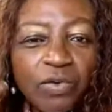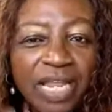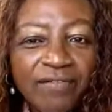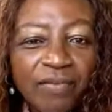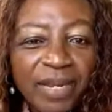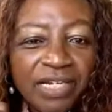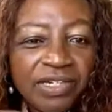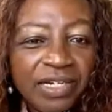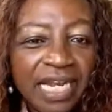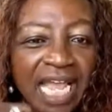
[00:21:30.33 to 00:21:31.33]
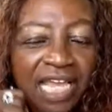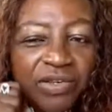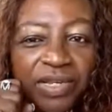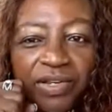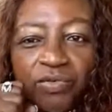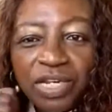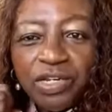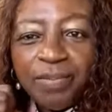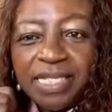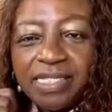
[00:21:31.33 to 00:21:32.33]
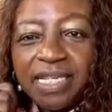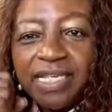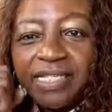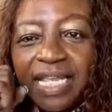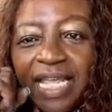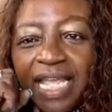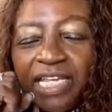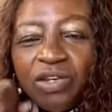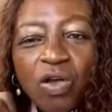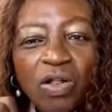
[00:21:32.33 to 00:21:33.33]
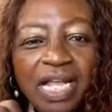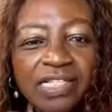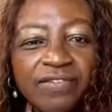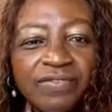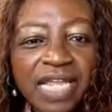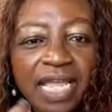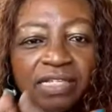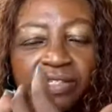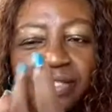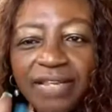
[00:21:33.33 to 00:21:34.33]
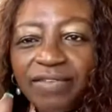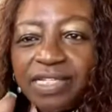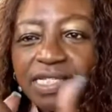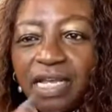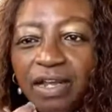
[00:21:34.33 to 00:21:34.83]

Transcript: great information on how you can run your business, all kinds of tax savings